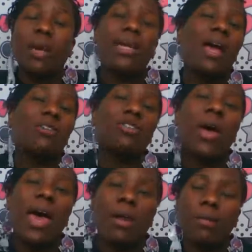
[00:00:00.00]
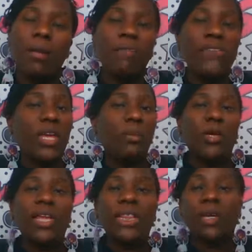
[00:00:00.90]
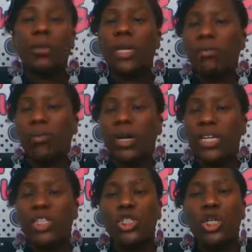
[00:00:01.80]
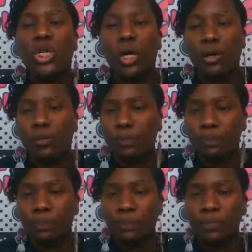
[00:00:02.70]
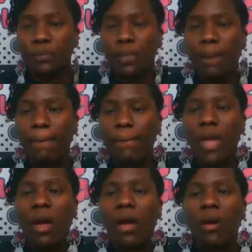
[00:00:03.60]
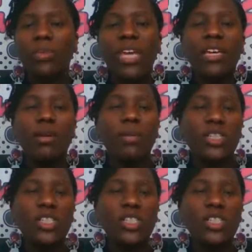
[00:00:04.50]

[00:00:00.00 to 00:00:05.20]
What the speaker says: in my account, so I had them available and liquid and ready to go. Oh, thank you,